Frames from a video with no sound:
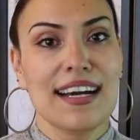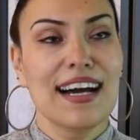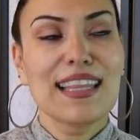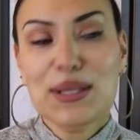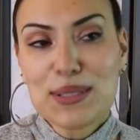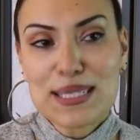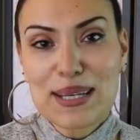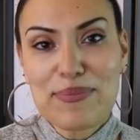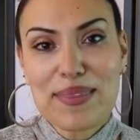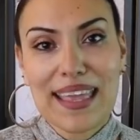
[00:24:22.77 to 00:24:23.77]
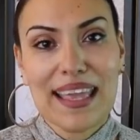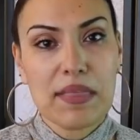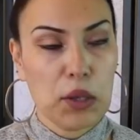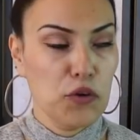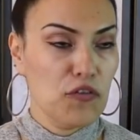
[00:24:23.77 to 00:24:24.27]
a little something
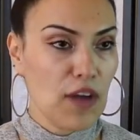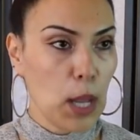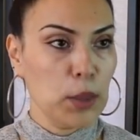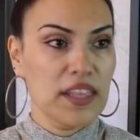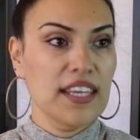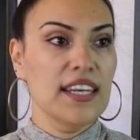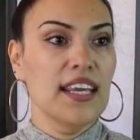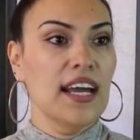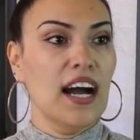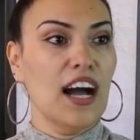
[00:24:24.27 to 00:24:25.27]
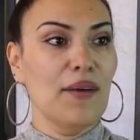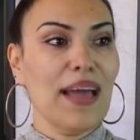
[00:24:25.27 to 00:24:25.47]
that you found, then uh,